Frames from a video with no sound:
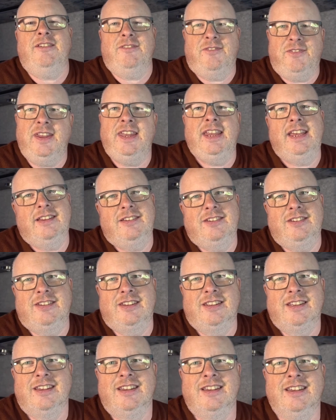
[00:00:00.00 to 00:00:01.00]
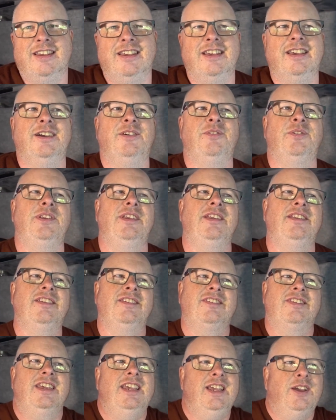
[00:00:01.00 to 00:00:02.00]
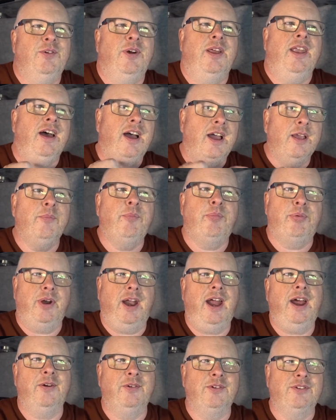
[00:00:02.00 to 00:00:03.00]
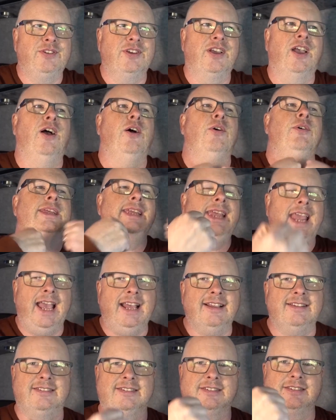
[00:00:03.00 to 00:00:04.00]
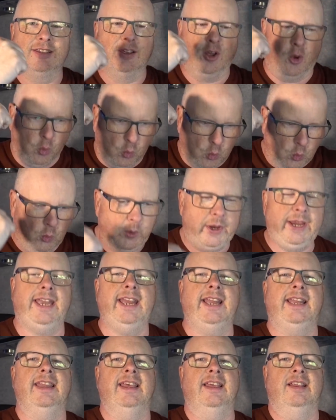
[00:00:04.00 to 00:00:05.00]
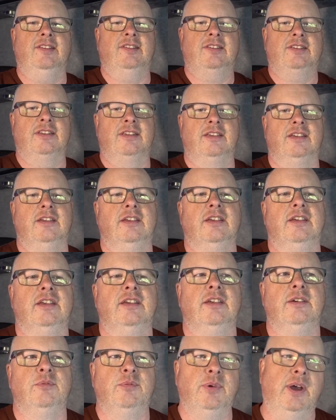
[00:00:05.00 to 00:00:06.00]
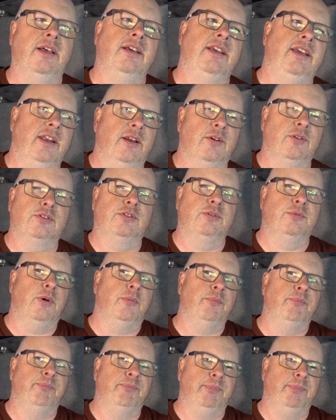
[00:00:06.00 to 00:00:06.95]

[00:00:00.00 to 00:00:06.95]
it finished. I want you to see it when I'm proud to go, yes, we did this. Well, you know, someone